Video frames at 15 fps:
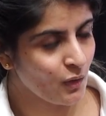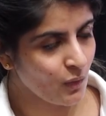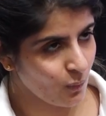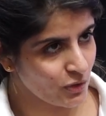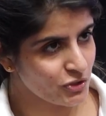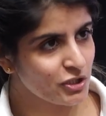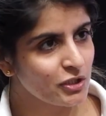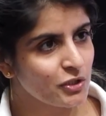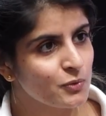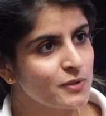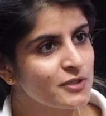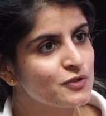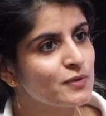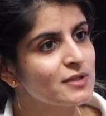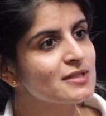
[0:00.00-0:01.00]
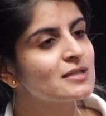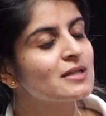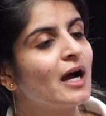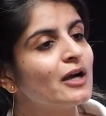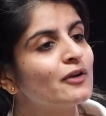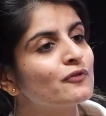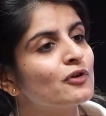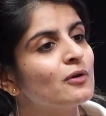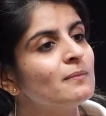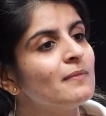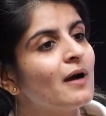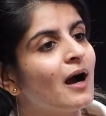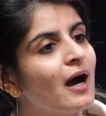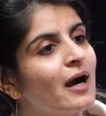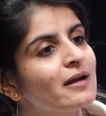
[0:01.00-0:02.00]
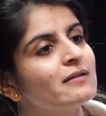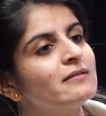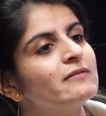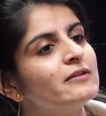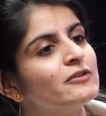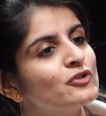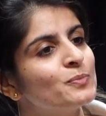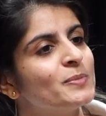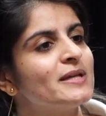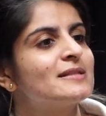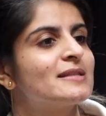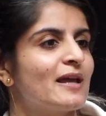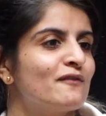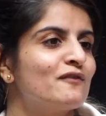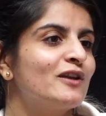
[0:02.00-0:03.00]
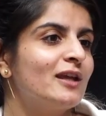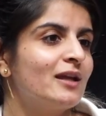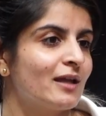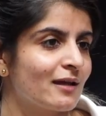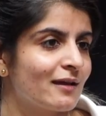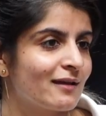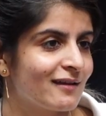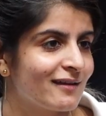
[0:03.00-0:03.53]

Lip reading: What you can do is you can start from 100 rupees every day.